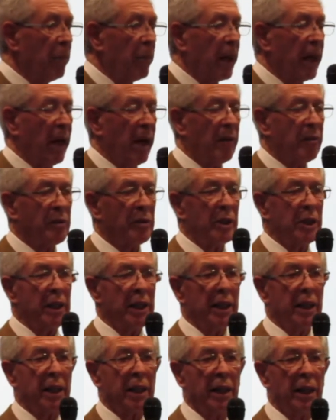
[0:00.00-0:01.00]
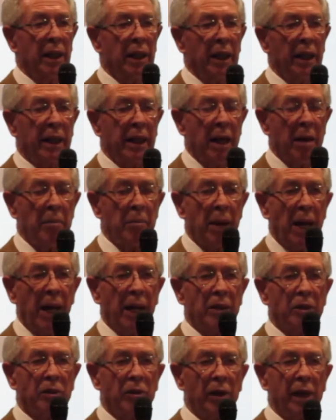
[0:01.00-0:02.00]
But after a year, came
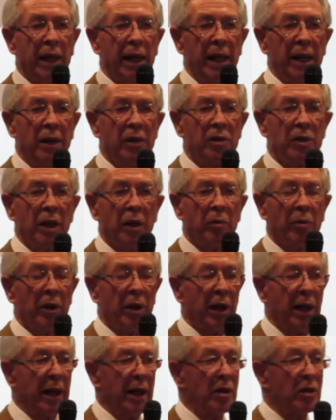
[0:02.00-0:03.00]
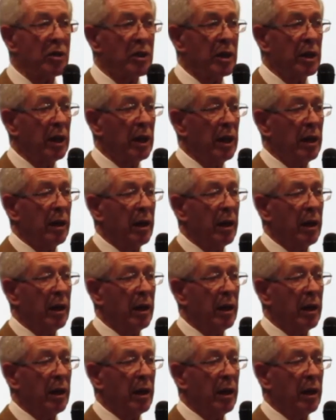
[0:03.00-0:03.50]
back to Leeds. They were released.